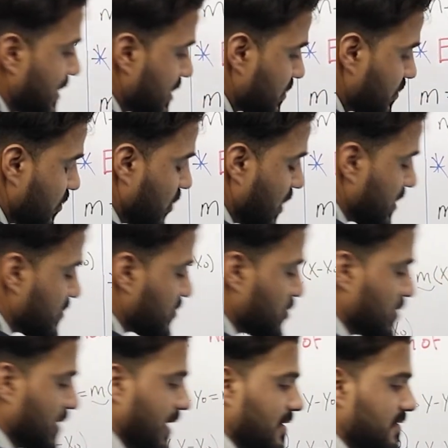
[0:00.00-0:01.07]
this one
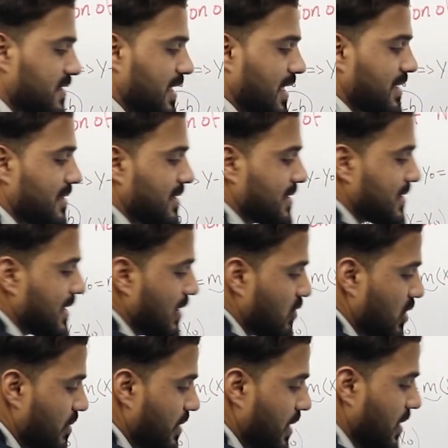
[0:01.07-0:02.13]
to the left side, this sign
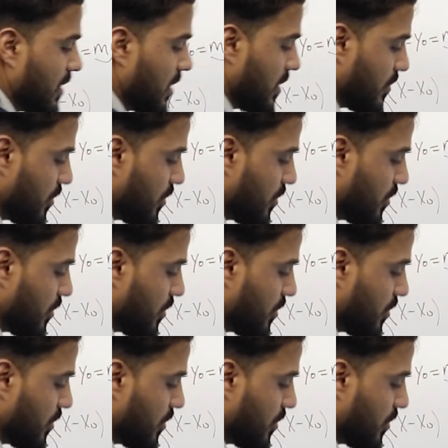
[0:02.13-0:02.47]
will be